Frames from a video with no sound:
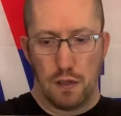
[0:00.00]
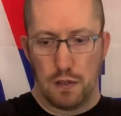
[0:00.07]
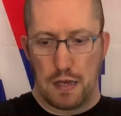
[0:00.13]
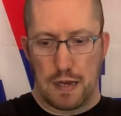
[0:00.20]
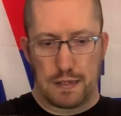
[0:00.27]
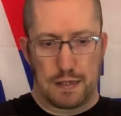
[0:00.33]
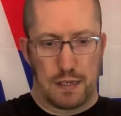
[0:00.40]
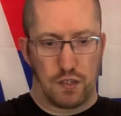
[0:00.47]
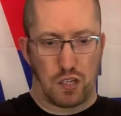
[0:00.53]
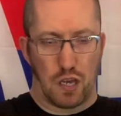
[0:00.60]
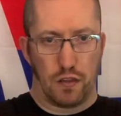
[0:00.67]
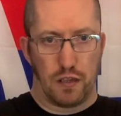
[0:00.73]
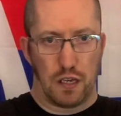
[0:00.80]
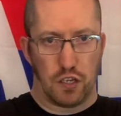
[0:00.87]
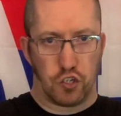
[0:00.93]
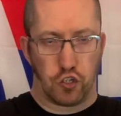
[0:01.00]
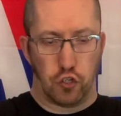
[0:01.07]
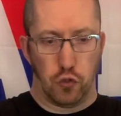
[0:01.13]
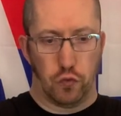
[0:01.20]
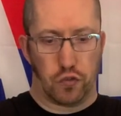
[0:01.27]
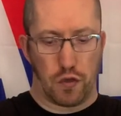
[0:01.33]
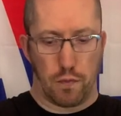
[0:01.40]
that is the
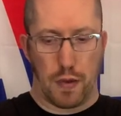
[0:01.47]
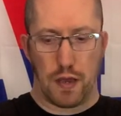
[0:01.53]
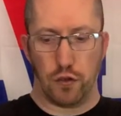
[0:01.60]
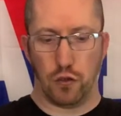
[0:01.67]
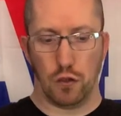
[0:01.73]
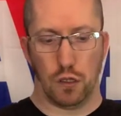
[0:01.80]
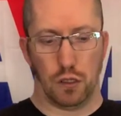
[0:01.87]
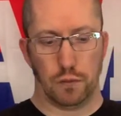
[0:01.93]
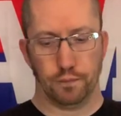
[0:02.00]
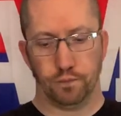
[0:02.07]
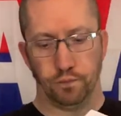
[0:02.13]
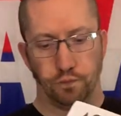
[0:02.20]
Astute manual.